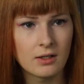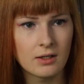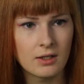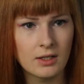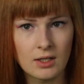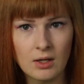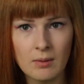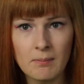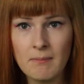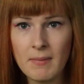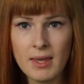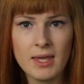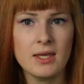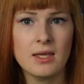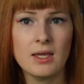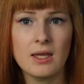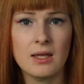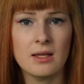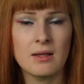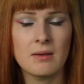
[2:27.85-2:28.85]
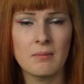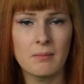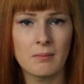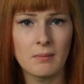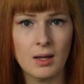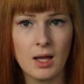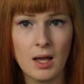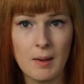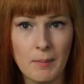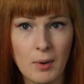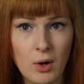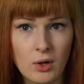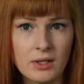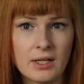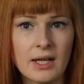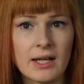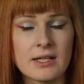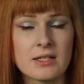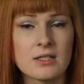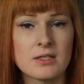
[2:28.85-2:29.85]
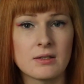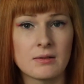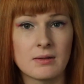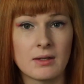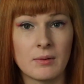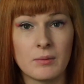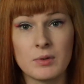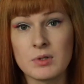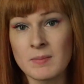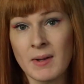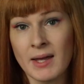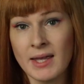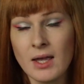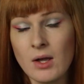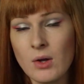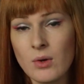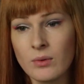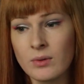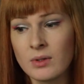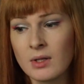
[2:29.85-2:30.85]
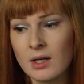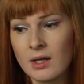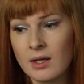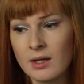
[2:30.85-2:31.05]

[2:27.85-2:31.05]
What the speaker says: making a podcast that was my own,